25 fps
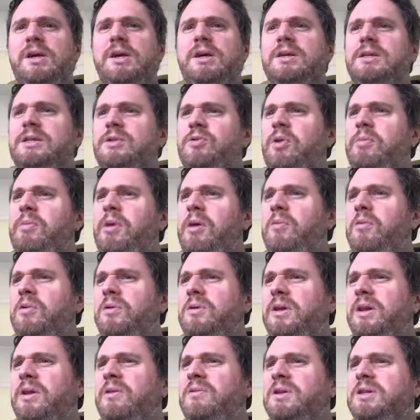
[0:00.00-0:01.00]
So we may want,
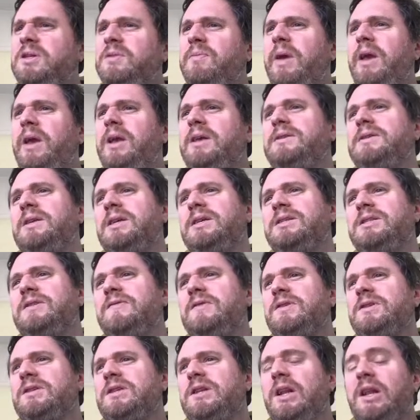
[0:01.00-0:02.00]
in order to make sense of
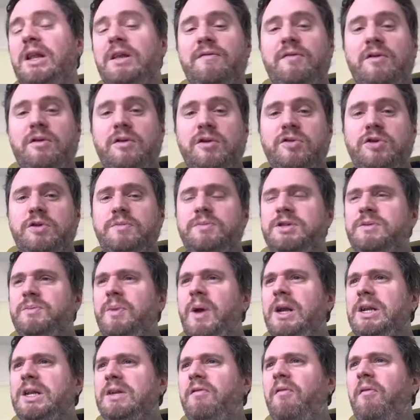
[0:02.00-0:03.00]
this in an evolutionary
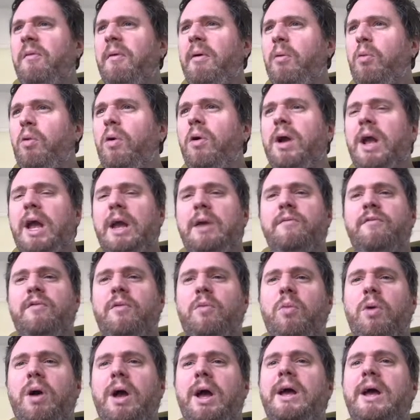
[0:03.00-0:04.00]
perspective about what came
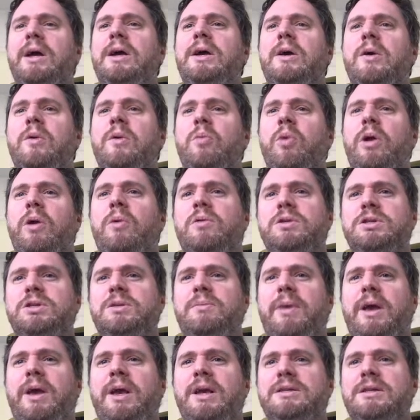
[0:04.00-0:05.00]
from where, we want to
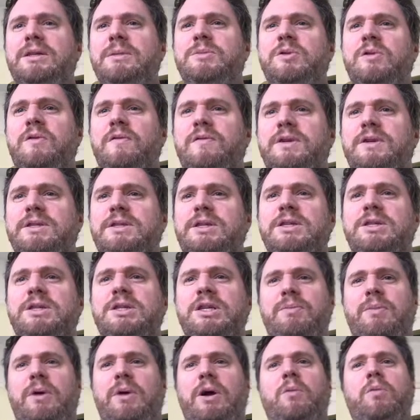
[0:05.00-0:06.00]
make some sort of decision
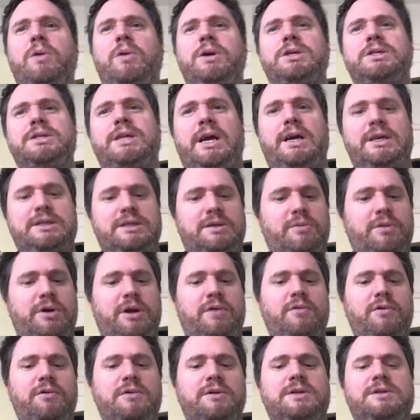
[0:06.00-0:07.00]
about which taxa we're going
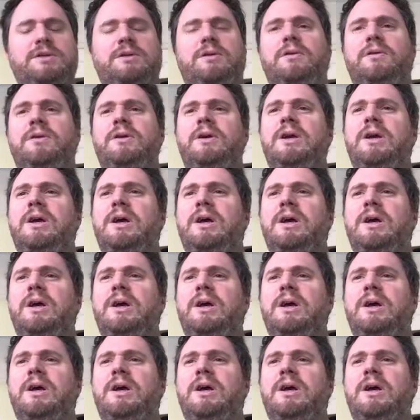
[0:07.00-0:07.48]
to root this on.